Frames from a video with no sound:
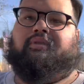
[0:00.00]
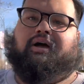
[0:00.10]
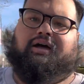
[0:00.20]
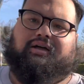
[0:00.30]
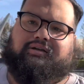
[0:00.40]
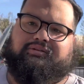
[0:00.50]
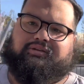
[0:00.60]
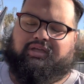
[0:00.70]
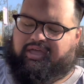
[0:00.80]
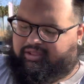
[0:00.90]

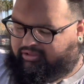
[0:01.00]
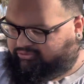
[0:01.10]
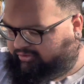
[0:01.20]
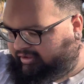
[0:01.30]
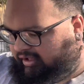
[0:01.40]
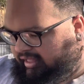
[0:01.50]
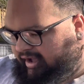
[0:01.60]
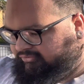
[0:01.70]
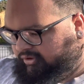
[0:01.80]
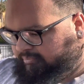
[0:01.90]
uh, looks like I'll
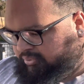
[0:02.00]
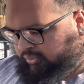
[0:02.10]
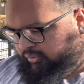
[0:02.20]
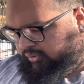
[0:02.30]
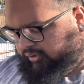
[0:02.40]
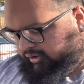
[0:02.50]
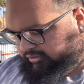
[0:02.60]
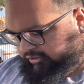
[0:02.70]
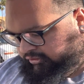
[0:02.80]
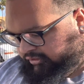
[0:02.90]
have to pull a
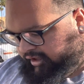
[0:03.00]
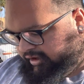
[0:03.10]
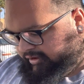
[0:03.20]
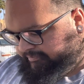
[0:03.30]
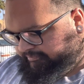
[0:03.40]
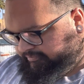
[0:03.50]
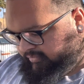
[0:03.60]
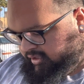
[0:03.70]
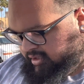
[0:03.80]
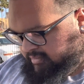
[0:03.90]
little uh,
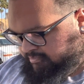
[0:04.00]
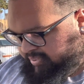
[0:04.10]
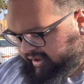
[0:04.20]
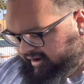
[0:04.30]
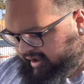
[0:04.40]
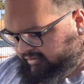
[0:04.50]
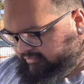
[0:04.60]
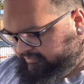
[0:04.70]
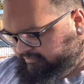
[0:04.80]
pin out.